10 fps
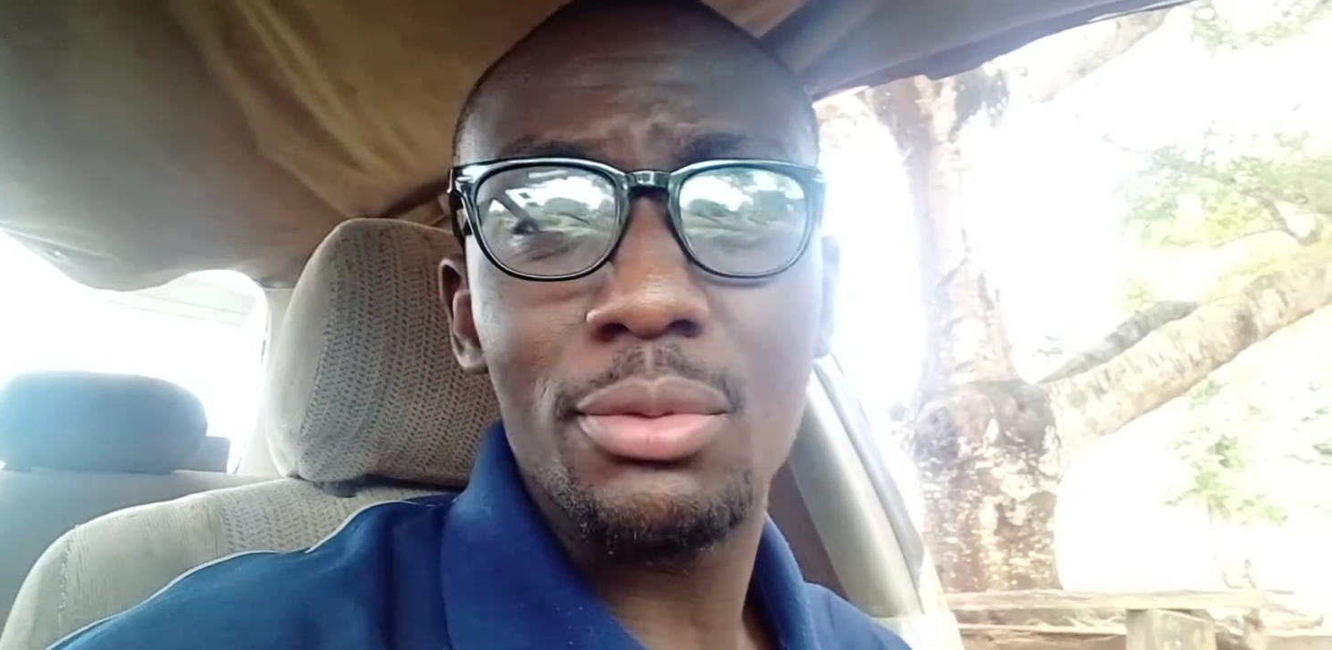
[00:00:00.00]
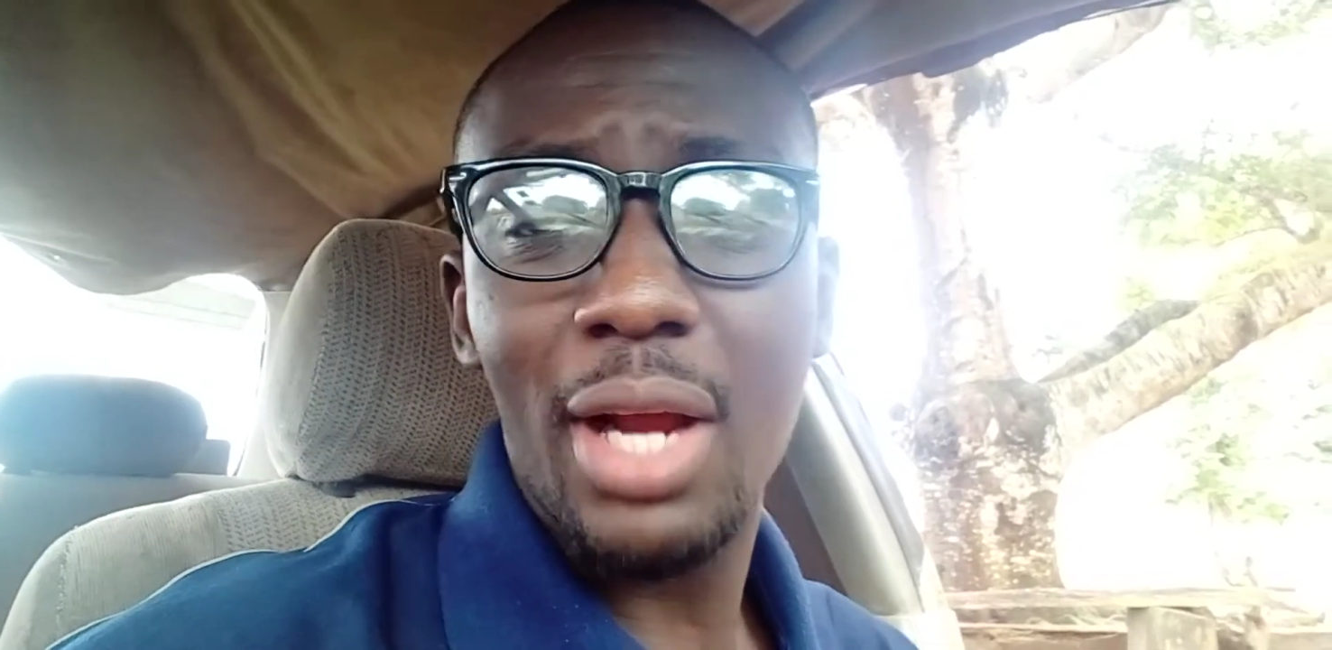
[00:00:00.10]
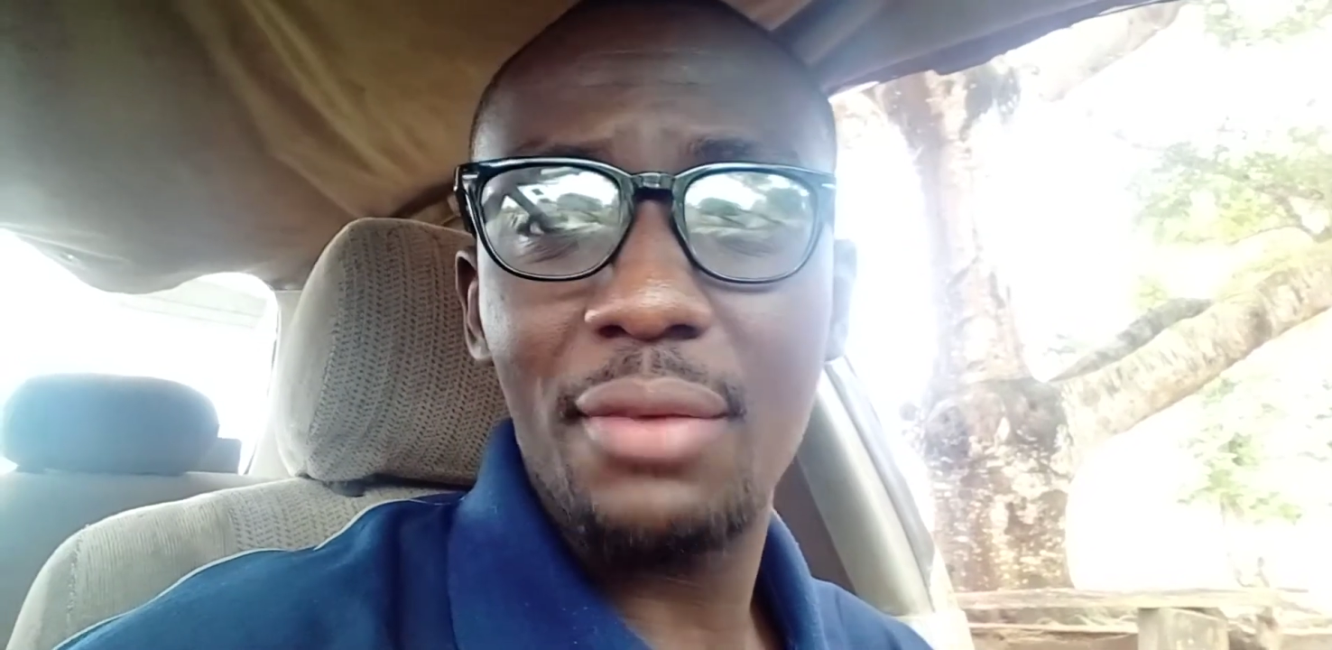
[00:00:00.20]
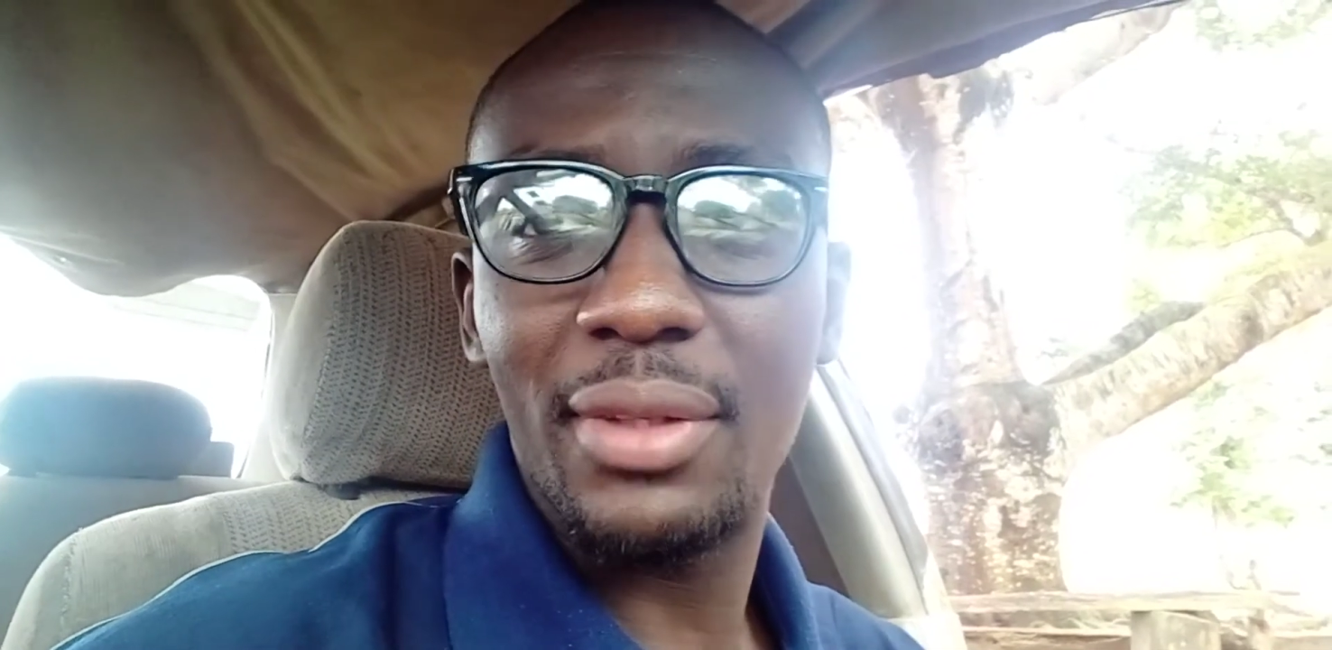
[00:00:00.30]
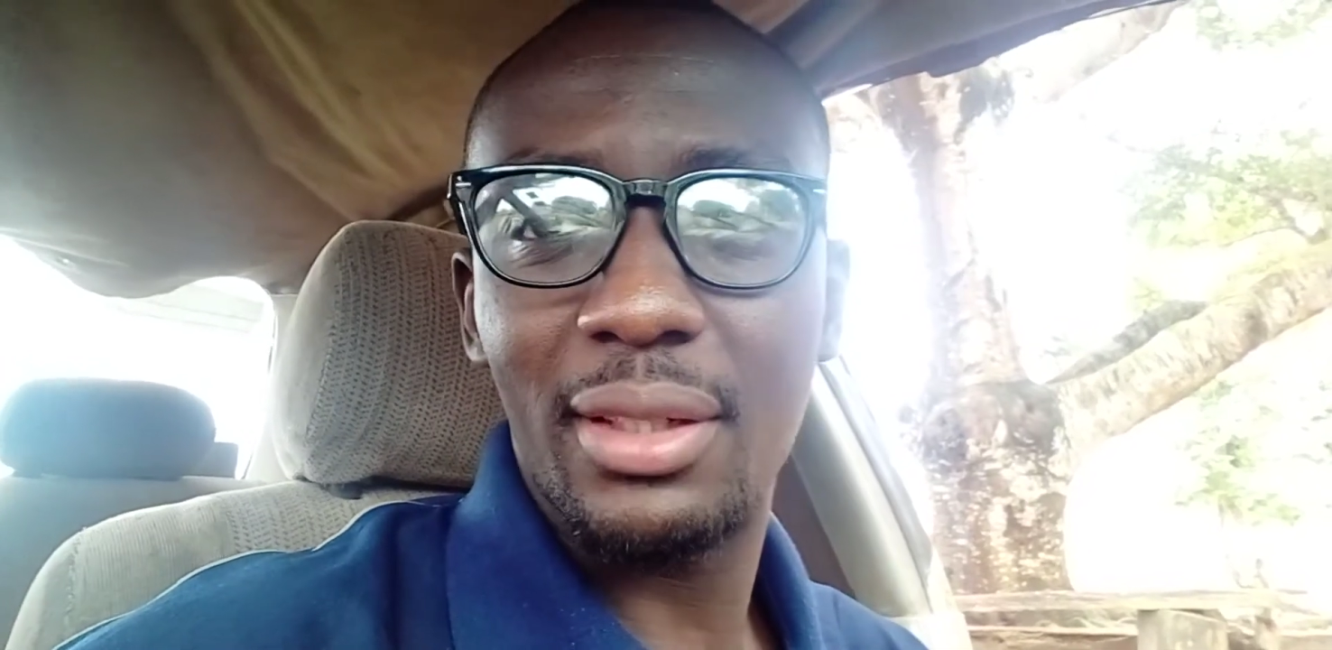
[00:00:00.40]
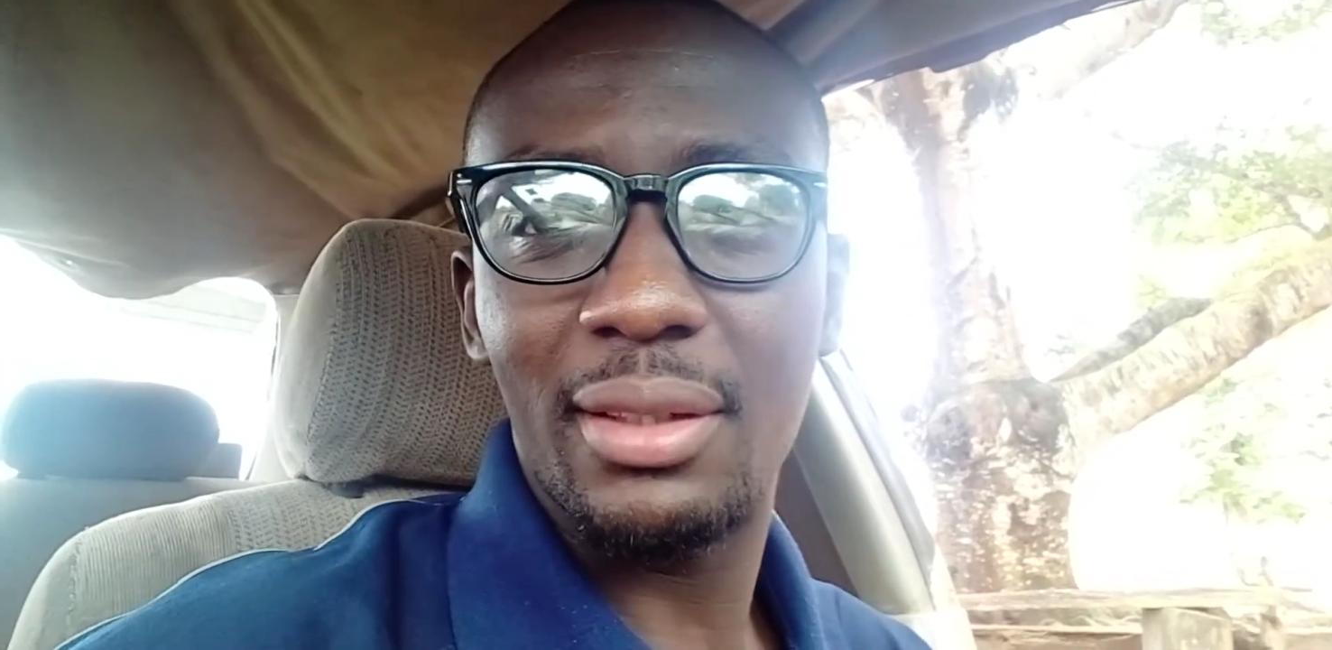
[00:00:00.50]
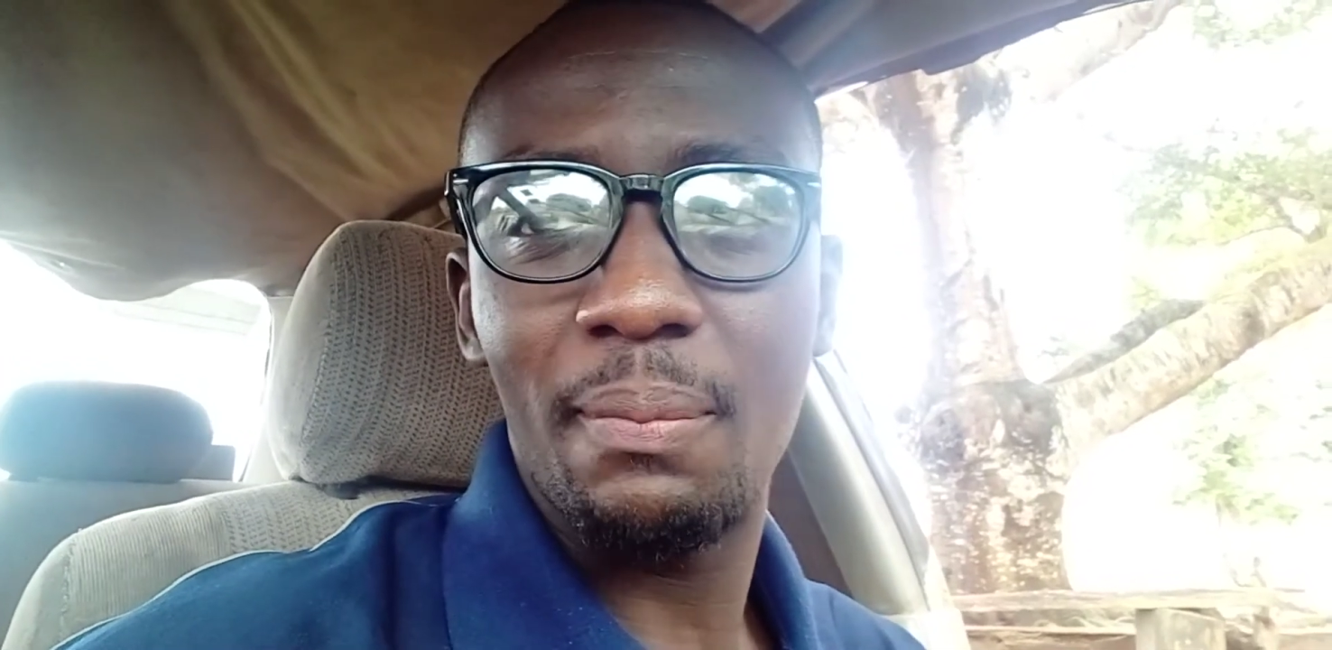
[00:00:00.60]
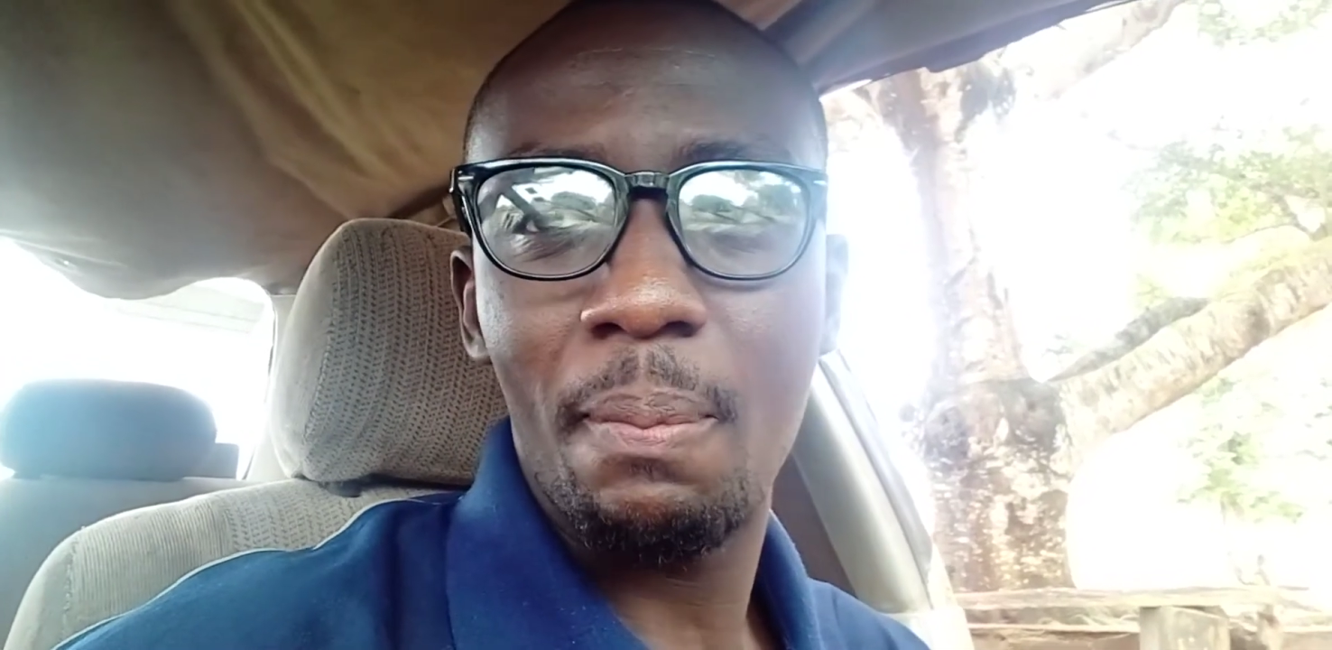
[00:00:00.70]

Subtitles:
driving,